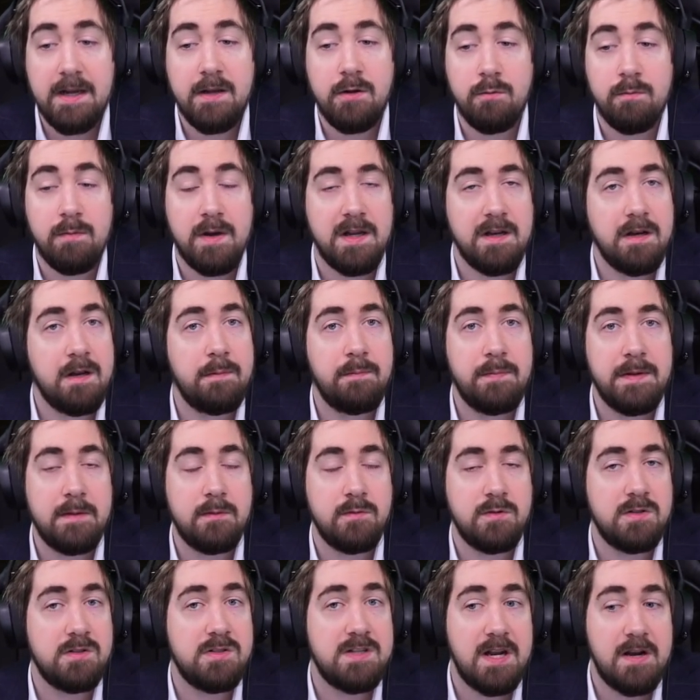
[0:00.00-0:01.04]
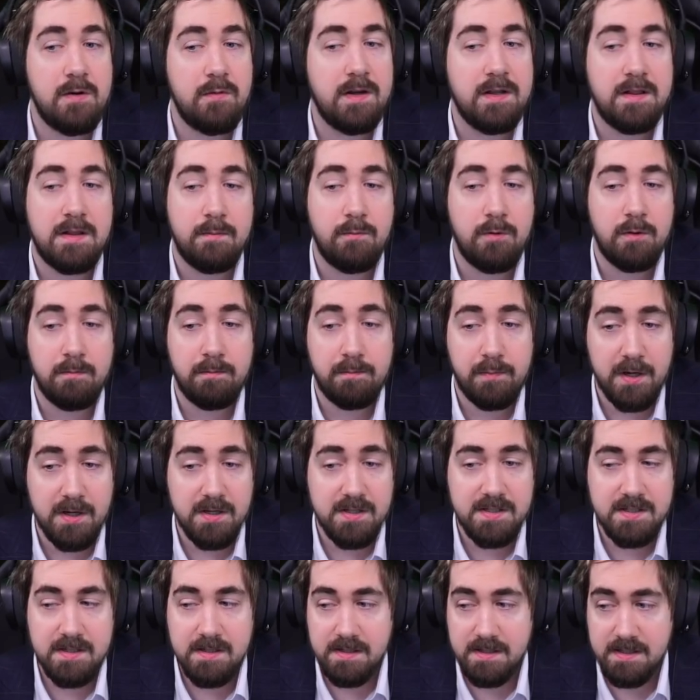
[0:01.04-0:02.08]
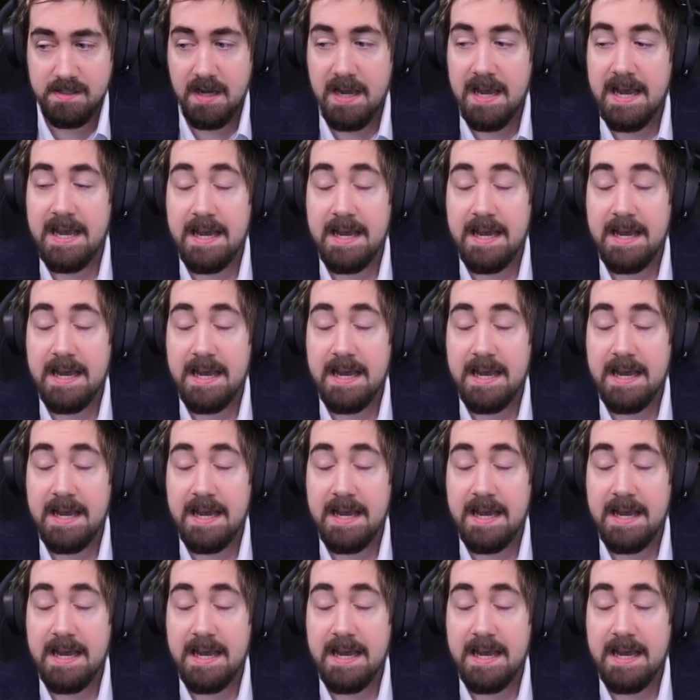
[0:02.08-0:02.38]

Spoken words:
You might not be able to generate them on bosses.